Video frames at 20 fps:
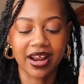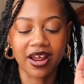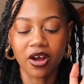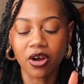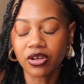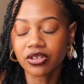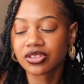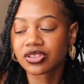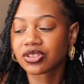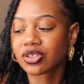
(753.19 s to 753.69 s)
I
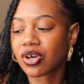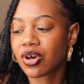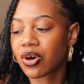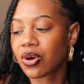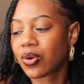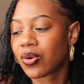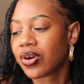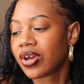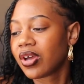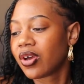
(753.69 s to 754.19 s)

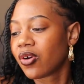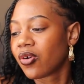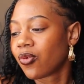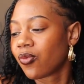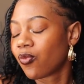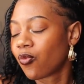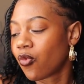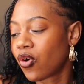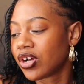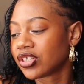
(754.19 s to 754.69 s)
also
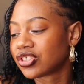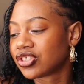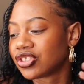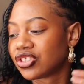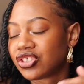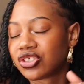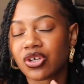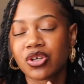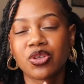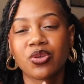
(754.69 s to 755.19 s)
want to
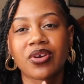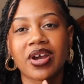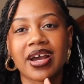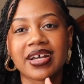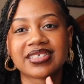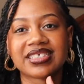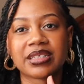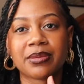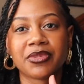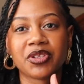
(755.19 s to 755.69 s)
show you
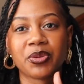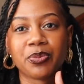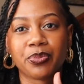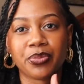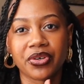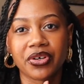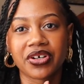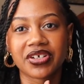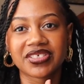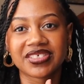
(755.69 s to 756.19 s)
guys some of the
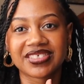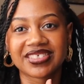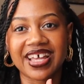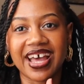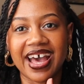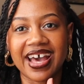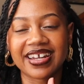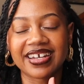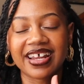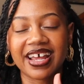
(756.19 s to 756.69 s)
books
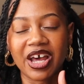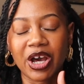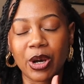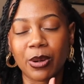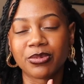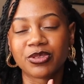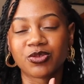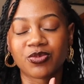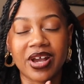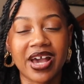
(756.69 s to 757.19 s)
that
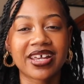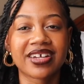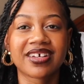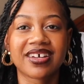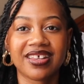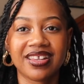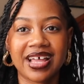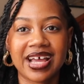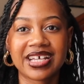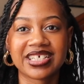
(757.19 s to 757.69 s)
helped
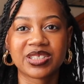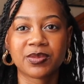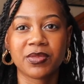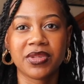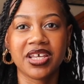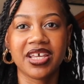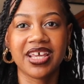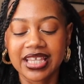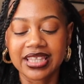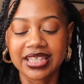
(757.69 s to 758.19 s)
radicalize
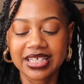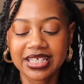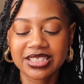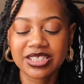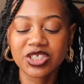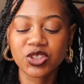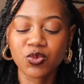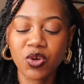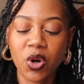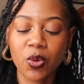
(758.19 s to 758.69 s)
me. This
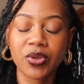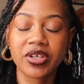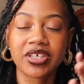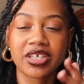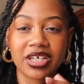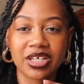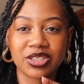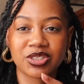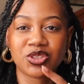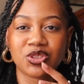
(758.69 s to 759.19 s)
is where we
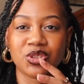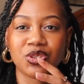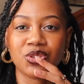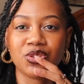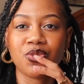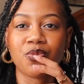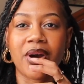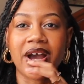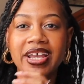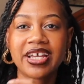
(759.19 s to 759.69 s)
get
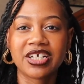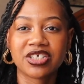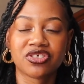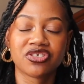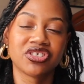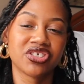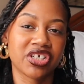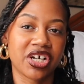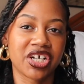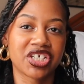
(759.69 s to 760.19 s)
to my
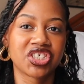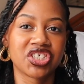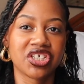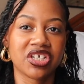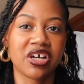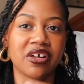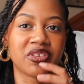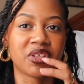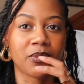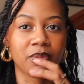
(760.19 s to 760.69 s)

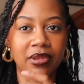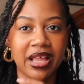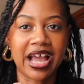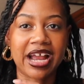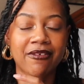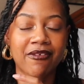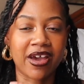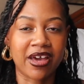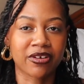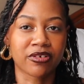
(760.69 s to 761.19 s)
introduction of the
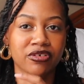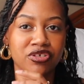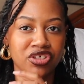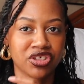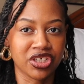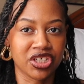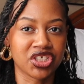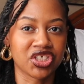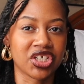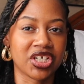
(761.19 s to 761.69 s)
Black radical
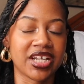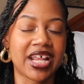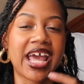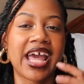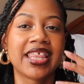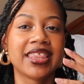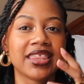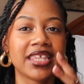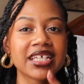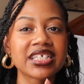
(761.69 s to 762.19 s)
tradition.
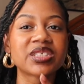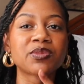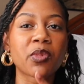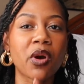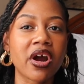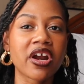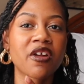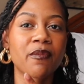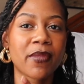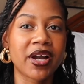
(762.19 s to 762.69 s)
And this
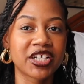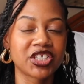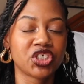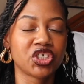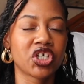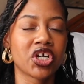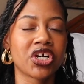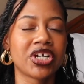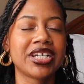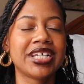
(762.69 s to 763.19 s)
part of my
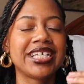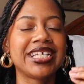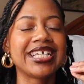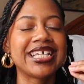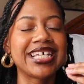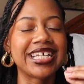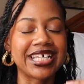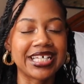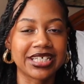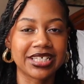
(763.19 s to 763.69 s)
journey
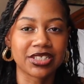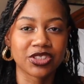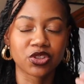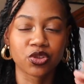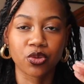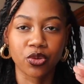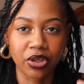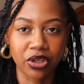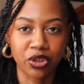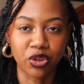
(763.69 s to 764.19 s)
is
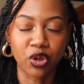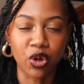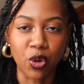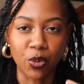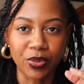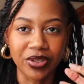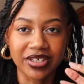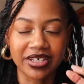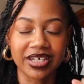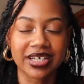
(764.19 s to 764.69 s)
critical
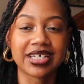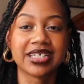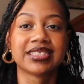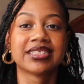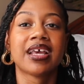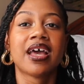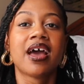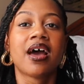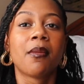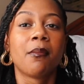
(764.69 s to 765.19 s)
because
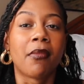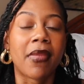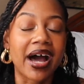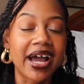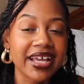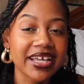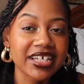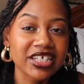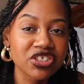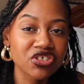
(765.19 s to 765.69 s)

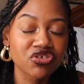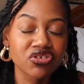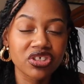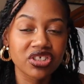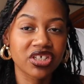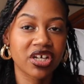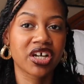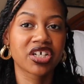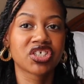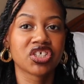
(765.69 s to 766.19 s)
my
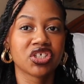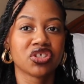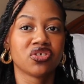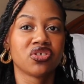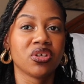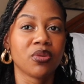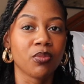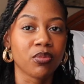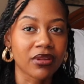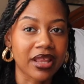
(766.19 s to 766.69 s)
introduction
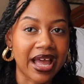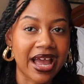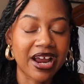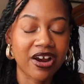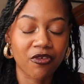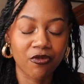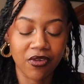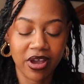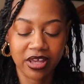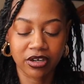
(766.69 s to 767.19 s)
to the
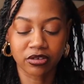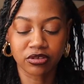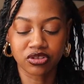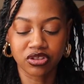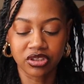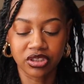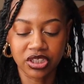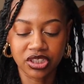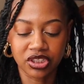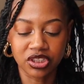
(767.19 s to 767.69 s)
Black radical
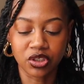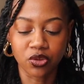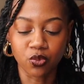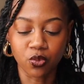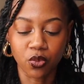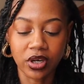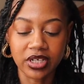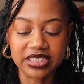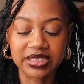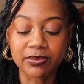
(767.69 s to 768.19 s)
tradition
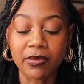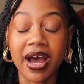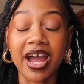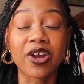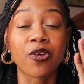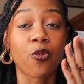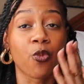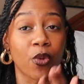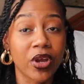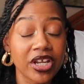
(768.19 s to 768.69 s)
was
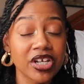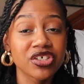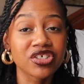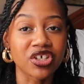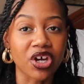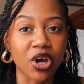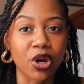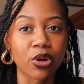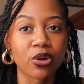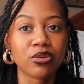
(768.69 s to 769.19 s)
my
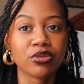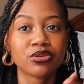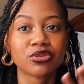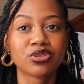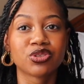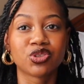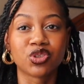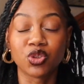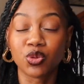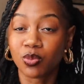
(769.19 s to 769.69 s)
window
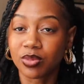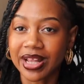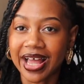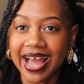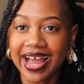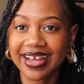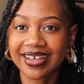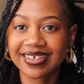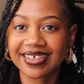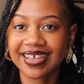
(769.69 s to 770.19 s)
to
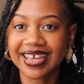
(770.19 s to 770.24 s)
Black